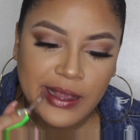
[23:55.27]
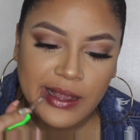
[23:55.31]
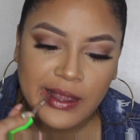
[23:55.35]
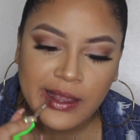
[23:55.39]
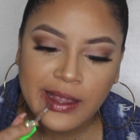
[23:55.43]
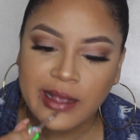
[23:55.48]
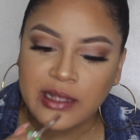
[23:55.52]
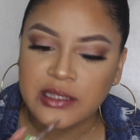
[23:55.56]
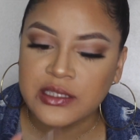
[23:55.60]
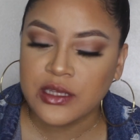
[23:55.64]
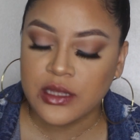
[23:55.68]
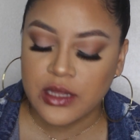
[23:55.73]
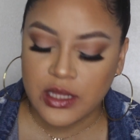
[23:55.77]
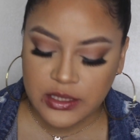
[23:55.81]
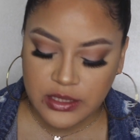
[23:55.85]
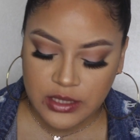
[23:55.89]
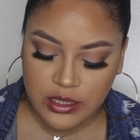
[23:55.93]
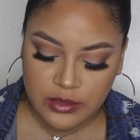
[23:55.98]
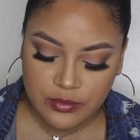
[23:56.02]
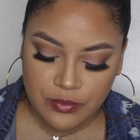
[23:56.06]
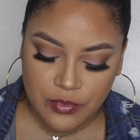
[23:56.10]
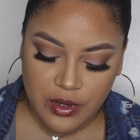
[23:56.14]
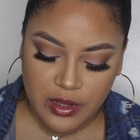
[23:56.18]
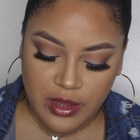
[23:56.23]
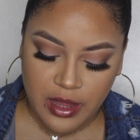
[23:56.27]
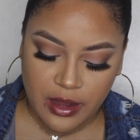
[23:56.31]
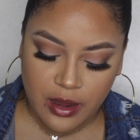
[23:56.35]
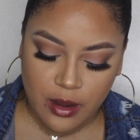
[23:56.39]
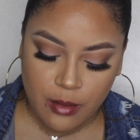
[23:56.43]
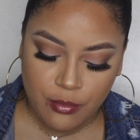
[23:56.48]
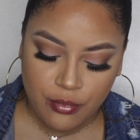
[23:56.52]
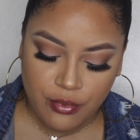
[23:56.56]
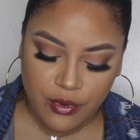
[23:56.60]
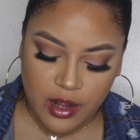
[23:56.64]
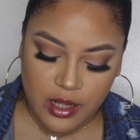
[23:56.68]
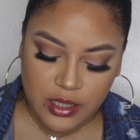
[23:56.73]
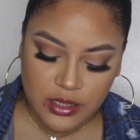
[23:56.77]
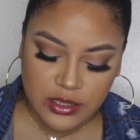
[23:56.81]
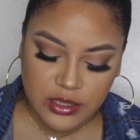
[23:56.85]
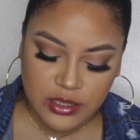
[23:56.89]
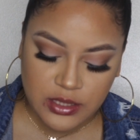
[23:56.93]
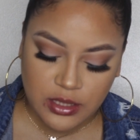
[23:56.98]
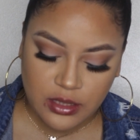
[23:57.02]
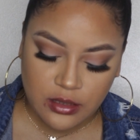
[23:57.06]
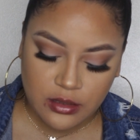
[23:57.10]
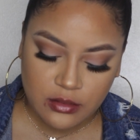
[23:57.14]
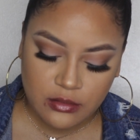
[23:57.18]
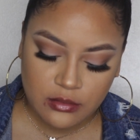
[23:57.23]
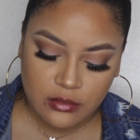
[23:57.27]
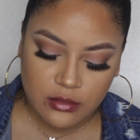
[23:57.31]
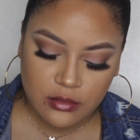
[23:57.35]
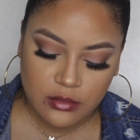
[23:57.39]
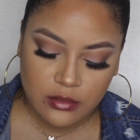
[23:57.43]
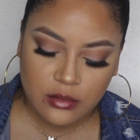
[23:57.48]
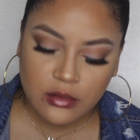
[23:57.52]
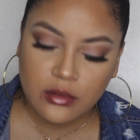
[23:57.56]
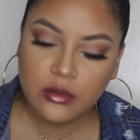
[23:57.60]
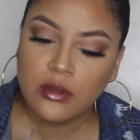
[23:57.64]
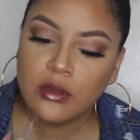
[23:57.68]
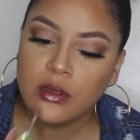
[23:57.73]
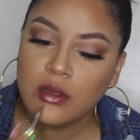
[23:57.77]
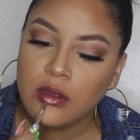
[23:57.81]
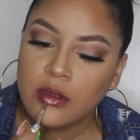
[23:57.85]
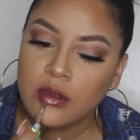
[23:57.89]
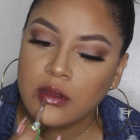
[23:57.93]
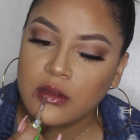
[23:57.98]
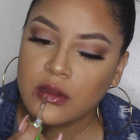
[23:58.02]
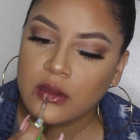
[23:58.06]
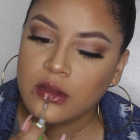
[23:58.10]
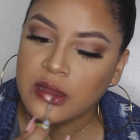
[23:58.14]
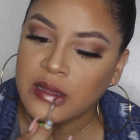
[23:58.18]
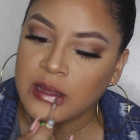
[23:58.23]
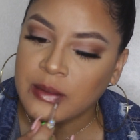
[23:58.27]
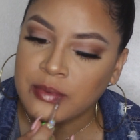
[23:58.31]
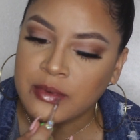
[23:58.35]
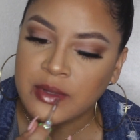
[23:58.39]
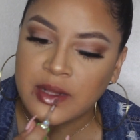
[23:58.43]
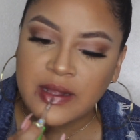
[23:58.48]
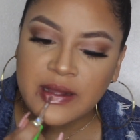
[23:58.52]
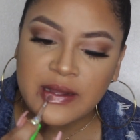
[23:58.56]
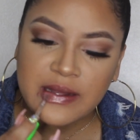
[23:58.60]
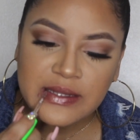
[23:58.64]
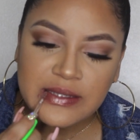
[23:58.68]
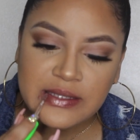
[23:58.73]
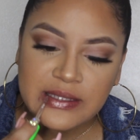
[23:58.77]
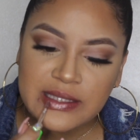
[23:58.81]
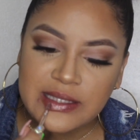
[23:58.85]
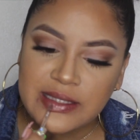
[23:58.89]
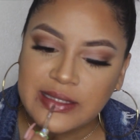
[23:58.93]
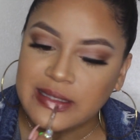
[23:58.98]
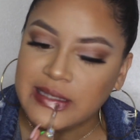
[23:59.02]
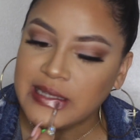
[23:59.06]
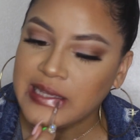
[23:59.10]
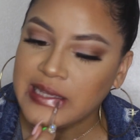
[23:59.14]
Yeah, so this is more like a bronzy lip gloss.